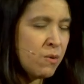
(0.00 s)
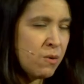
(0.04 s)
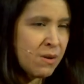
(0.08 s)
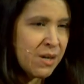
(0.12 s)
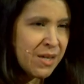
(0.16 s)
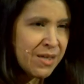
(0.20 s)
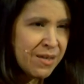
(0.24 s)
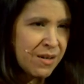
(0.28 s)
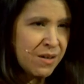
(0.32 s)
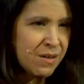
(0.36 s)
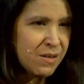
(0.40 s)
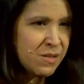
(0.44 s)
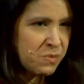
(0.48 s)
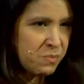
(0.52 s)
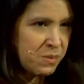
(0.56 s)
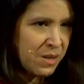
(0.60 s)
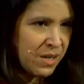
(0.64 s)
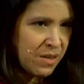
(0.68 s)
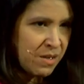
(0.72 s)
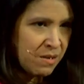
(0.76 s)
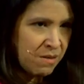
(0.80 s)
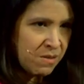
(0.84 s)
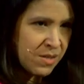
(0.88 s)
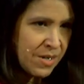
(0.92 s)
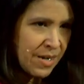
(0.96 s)
who I think is
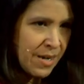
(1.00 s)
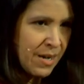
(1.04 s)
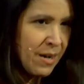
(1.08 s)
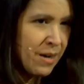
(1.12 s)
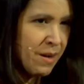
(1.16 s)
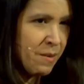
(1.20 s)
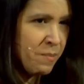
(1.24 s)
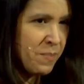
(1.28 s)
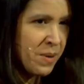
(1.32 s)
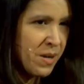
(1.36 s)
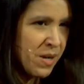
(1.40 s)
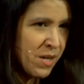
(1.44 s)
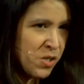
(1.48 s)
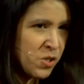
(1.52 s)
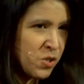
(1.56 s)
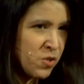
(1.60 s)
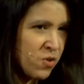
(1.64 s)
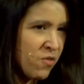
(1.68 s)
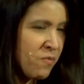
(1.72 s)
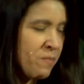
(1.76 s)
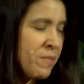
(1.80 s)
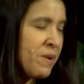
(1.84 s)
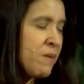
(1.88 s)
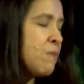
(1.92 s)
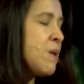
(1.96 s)
right there taking a
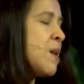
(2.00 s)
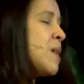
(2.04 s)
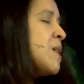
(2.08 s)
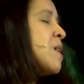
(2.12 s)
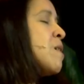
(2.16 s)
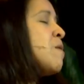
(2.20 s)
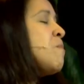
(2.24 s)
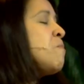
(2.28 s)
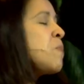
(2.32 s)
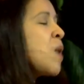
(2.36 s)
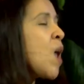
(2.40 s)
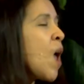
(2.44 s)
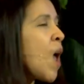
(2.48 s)
picture of me right now,